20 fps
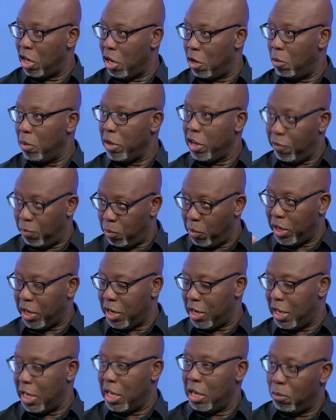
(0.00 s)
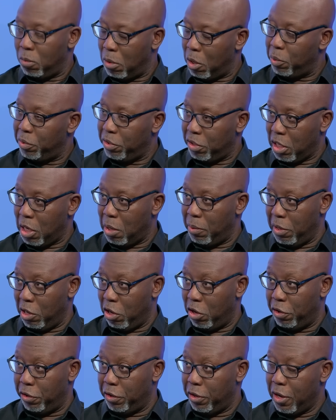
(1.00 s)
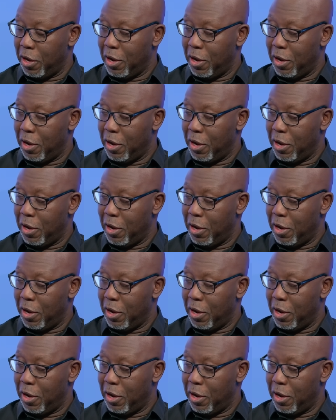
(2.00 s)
know if we could hear what was going on.